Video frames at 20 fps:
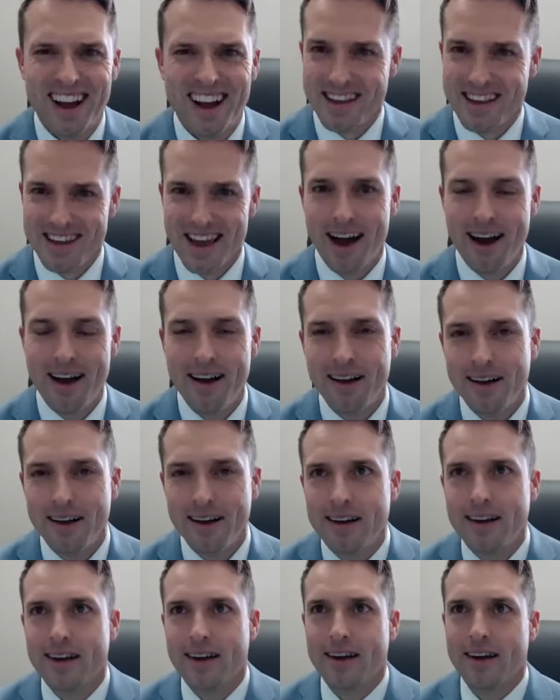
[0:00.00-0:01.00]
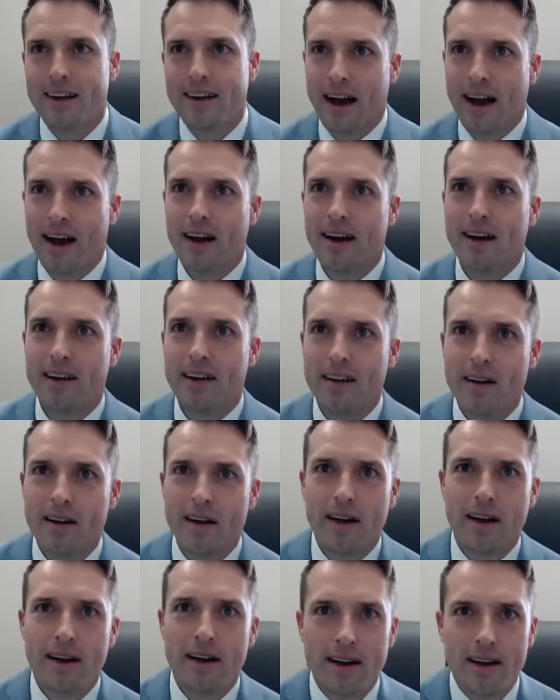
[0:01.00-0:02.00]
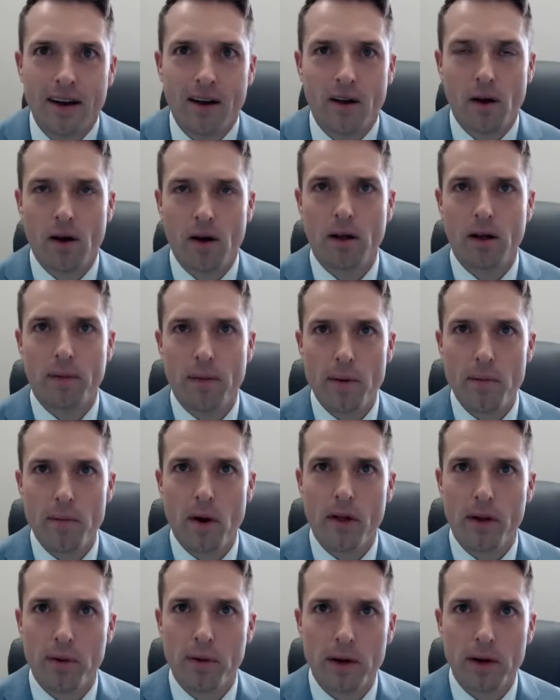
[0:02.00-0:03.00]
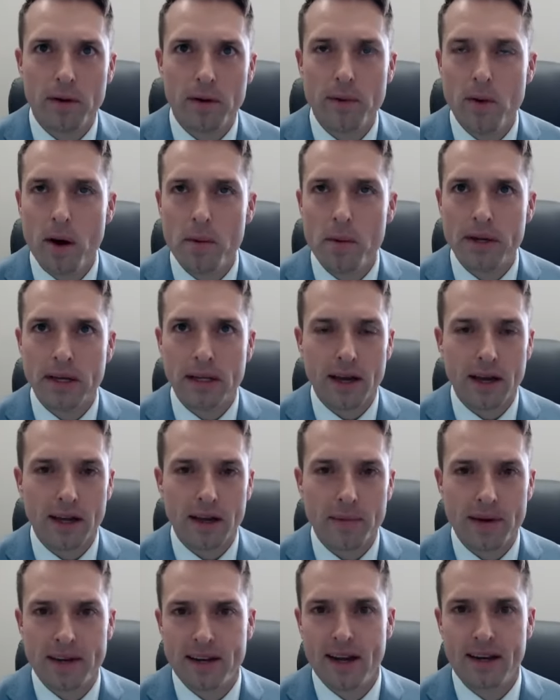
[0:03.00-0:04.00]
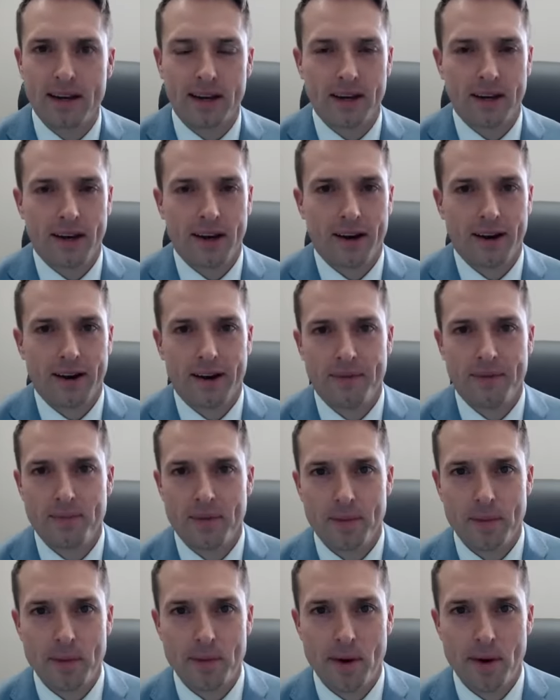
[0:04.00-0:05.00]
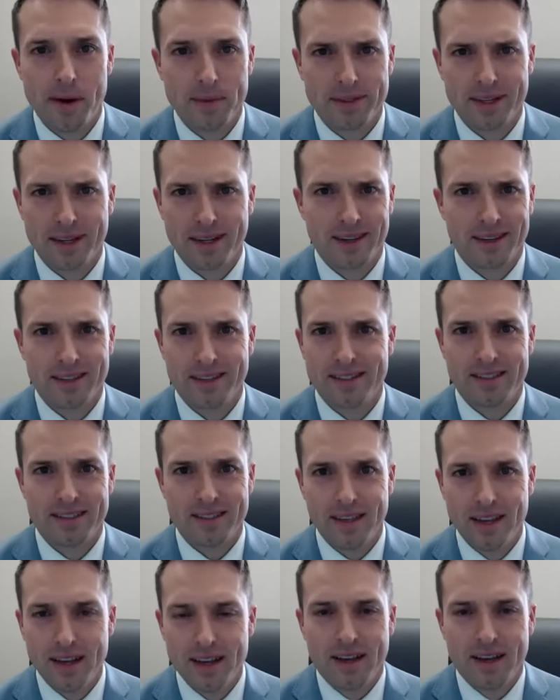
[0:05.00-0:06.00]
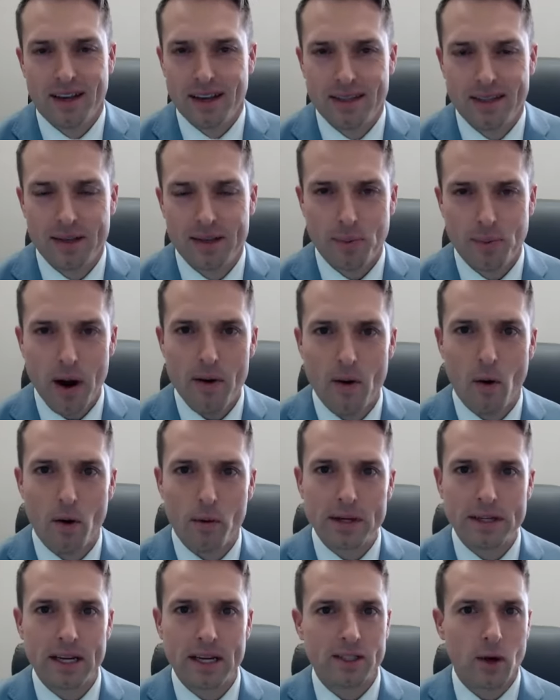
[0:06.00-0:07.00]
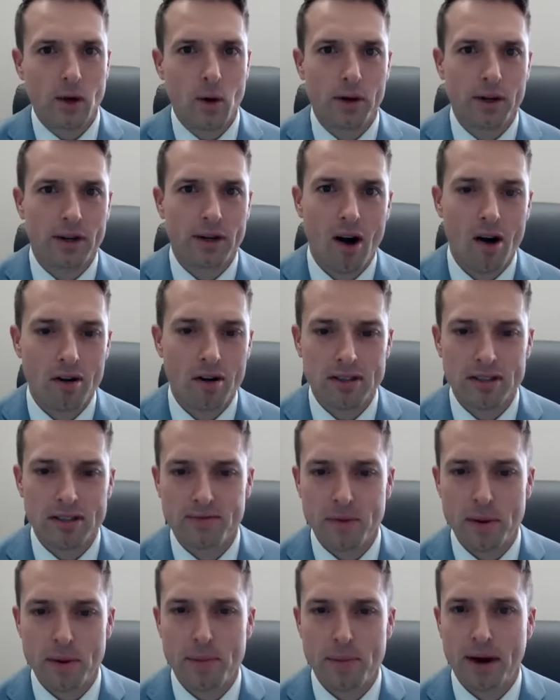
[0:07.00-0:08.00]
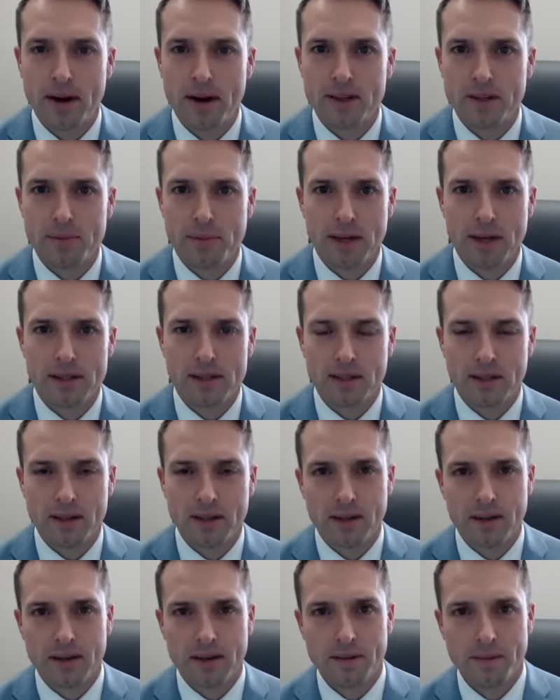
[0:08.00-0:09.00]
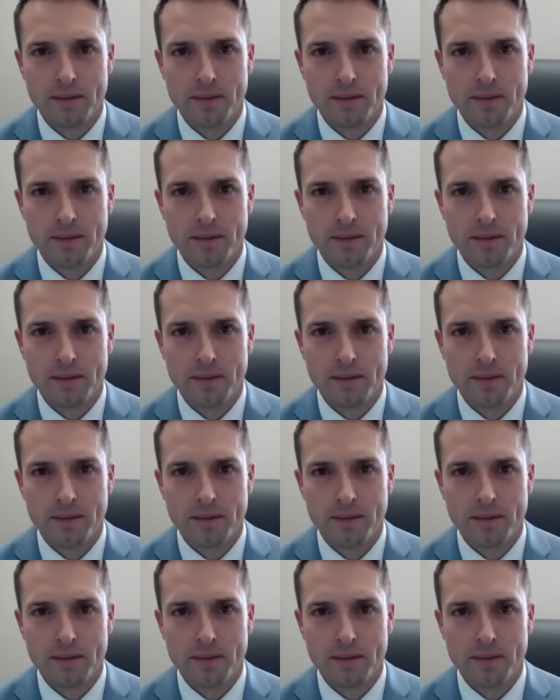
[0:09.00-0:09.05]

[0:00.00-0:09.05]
Yeah. Yeah. Well, my mom didn't like it. My dad didn't care. My mom was like, that's probably the only reason I was going to college is for my parents, basically.